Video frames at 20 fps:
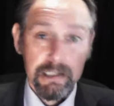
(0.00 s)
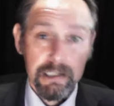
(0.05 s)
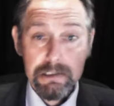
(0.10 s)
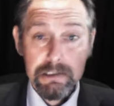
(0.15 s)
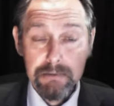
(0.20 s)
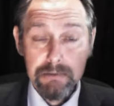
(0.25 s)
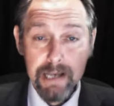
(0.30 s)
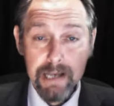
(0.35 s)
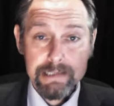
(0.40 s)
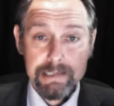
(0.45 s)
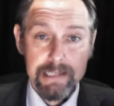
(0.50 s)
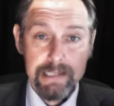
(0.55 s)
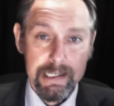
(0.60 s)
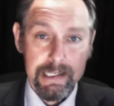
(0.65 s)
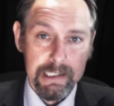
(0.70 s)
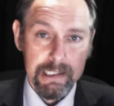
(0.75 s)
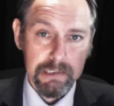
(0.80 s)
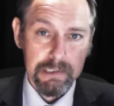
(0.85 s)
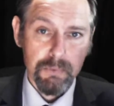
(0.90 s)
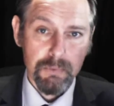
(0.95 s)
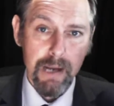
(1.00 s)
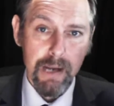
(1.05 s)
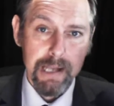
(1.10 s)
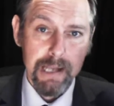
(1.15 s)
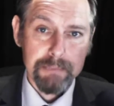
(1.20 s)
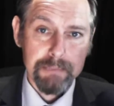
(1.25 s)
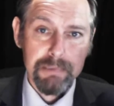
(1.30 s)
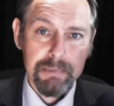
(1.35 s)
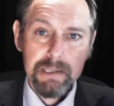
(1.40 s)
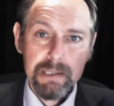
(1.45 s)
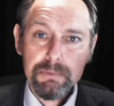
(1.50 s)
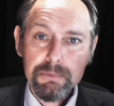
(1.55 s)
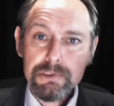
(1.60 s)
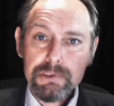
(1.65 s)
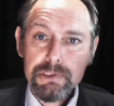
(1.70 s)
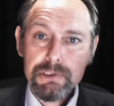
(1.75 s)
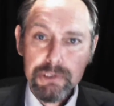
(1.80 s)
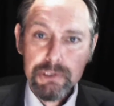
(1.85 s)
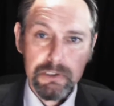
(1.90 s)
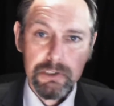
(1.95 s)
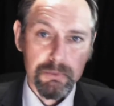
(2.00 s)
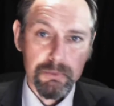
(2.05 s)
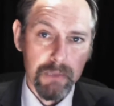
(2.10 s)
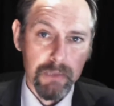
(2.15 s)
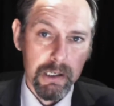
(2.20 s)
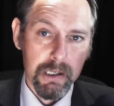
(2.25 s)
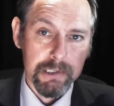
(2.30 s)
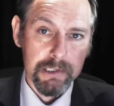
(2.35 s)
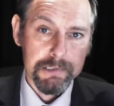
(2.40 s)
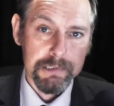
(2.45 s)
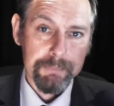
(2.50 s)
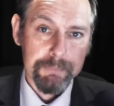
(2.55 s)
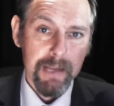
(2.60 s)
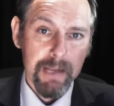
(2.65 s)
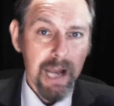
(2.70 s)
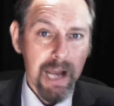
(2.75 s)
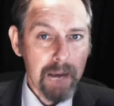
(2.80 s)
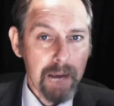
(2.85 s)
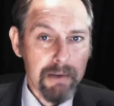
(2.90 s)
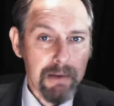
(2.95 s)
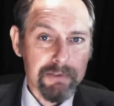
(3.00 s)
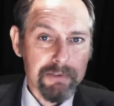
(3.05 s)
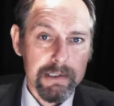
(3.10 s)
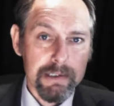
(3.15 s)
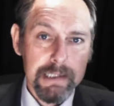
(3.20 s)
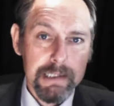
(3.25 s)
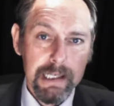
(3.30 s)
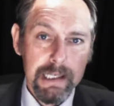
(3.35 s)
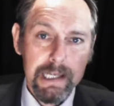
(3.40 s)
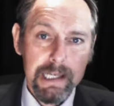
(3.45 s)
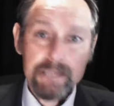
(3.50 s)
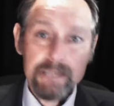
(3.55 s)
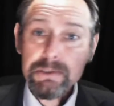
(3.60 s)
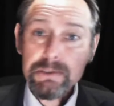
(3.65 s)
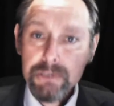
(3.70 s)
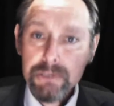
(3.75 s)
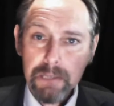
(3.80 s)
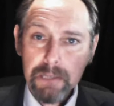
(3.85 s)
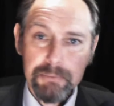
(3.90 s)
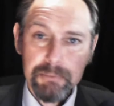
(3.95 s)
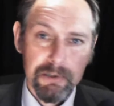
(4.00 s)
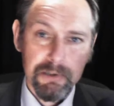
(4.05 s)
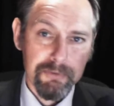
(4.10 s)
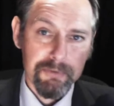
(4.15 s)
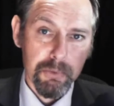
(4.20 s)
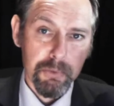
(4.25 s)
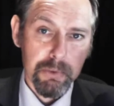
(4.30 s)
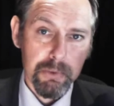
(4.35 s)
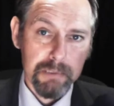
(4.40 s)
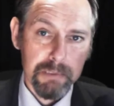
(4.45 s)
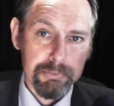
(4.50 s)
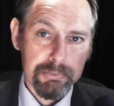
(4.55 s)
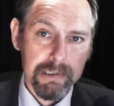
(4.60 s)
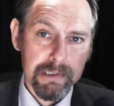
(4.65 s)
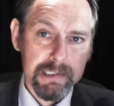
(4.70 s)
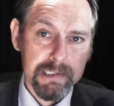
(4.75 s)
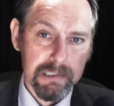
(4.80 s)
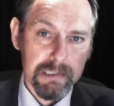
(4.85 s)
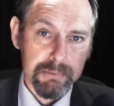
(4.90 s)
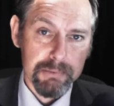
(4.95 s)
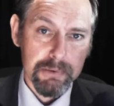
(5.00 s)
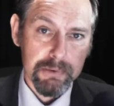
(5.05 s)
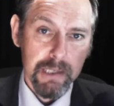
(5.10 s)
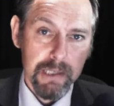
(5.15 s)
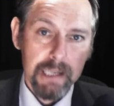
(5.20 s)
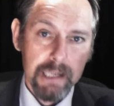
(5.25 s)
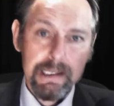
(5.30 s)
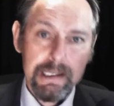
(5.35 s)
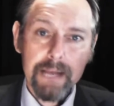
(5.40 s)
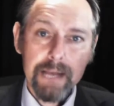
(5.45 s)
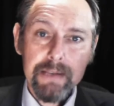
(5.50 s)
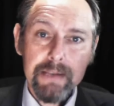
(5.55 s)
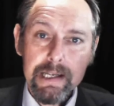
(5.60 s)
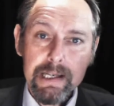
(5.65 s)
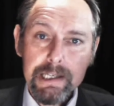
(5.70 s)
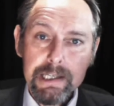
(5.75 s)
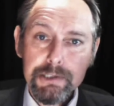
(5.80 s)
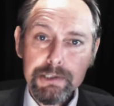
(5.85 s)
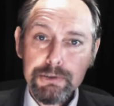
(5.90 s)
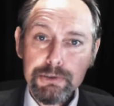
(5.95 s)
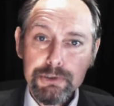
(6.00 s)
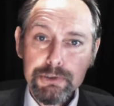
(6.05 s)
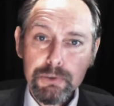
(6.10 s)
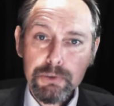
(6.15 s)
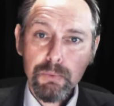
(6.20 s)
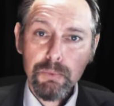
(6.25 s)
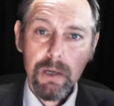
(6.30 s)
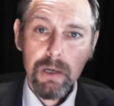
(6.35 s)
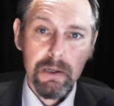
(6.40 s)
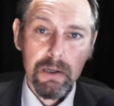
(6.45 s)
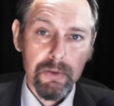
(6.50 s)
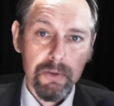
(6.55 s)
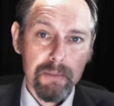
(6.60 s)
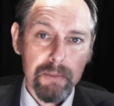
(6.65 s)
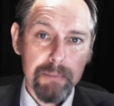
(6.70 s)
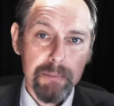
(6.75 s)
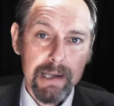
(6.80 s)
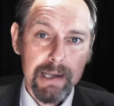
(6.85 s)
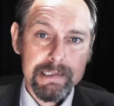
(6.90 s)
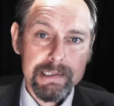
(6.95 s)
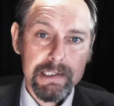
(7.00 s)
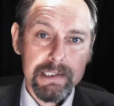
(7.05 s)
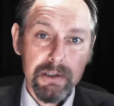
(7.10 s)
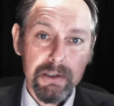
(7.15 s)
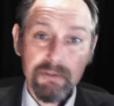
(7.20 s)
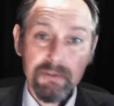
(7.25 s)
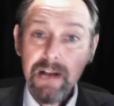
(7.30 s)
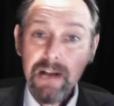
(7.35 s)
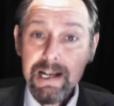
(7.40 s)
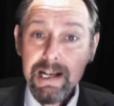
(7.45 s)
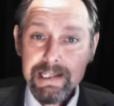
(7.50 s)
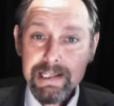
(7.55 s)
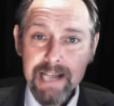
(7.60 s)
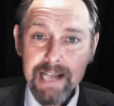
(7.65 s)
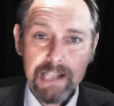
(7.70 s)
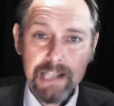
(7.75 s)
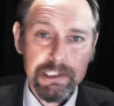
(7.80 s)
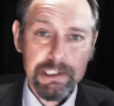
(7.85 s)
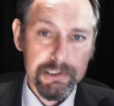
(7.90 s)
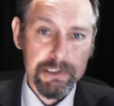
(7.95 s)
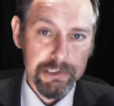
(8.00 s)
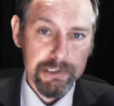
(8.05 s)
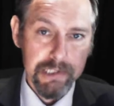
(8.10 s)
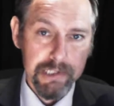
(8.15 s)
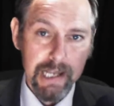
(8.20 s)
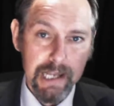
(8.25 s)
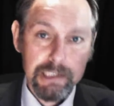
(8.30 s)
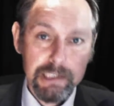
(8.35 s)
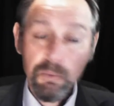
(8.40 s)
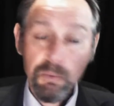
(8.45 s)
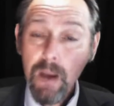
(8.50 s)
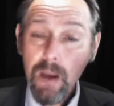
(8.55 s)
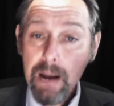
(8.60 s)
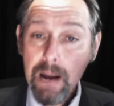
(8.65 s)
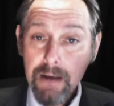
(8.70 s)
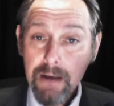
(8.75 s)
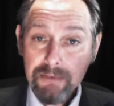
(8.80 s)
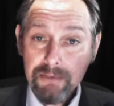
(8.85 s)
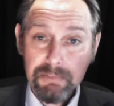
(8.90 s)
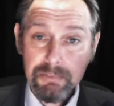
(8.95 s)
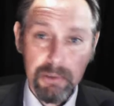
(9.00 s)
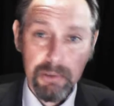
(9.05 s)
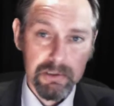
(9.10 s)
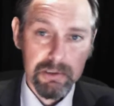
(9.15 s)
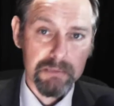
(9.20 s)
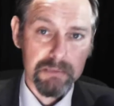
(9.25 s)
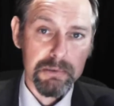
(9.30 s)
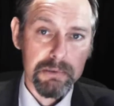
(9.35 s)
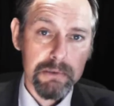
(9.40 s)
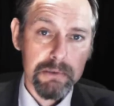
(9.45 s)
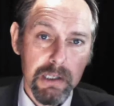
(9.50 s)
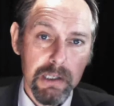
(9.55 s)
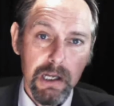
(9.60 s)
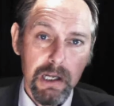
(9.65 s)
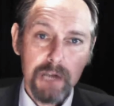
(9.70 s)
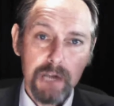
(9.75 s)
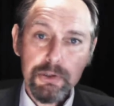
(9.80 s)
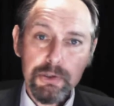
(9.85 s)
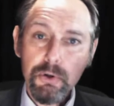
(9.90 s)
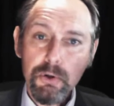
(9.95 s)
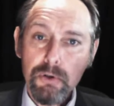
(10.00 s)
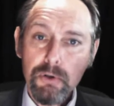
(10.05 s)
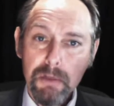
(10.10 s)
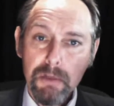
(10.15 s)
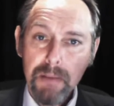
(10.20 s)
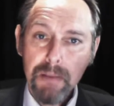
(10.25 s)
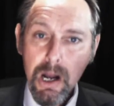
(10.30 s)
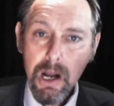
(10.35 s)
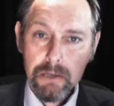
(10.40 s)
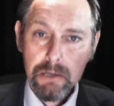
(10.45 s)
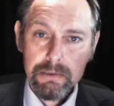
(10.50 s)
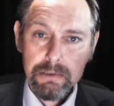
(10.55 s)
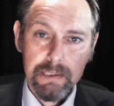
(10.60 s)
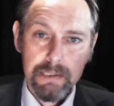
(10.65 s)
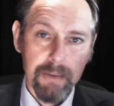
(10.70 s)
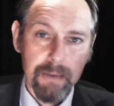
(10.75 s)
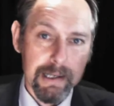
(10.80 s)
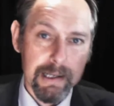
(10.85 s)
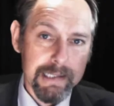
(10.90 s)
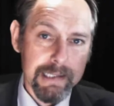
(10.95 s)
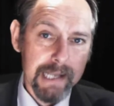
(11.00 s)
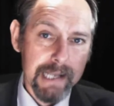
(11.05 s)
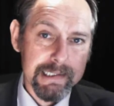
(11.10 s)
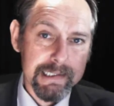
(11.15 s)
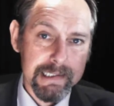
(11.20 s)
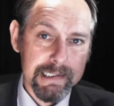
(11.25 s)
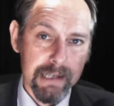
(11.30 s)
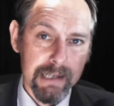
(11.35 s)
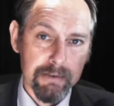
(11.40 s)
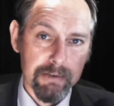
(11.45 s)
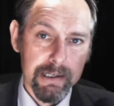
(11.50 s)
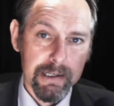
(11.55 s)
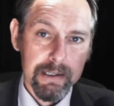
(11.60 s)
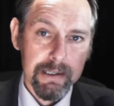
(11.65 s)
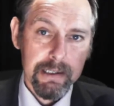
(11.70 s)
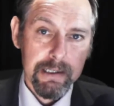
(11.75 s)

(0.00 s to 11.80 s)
Great in its way, but it was just words. However, he also put forward a principle that the EU should work on the basis of nation states wherever possible, and Europe only where necessary.